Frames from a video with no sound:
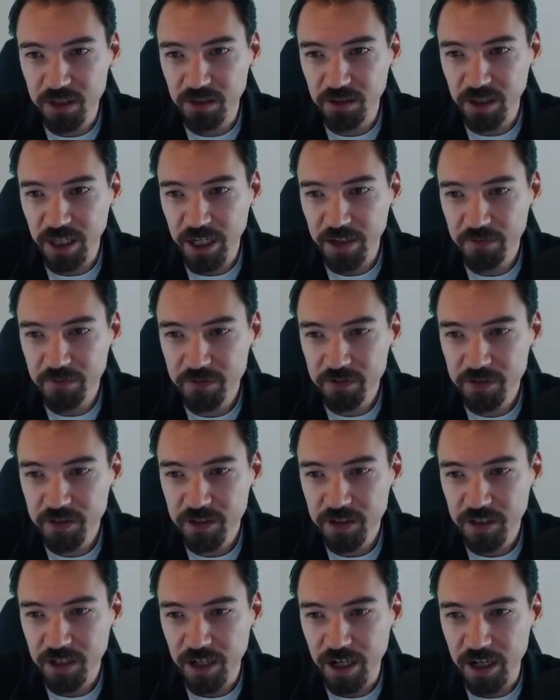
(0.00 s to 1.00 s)
left
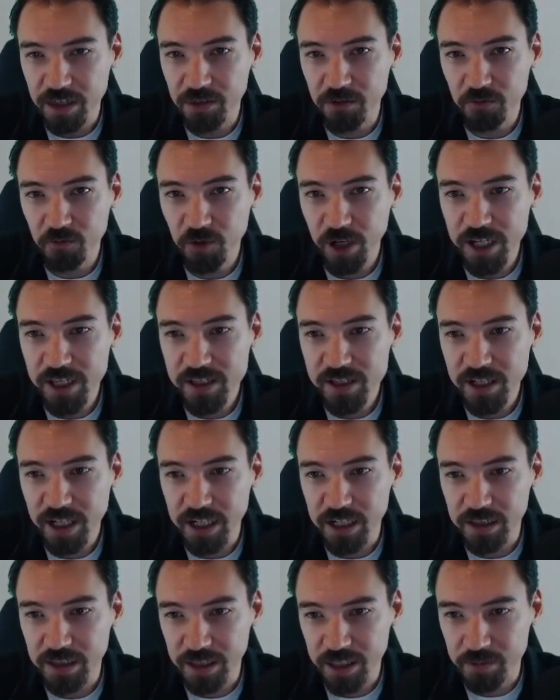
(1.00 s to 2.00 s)
and the
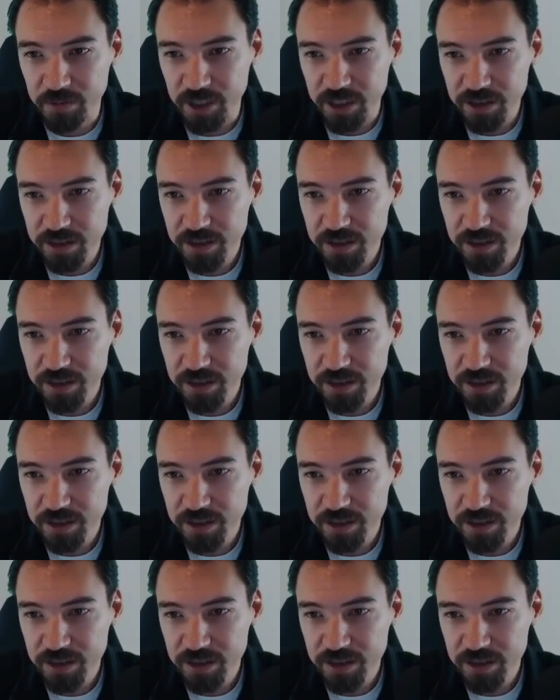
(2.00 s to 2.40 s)
right-sided limit.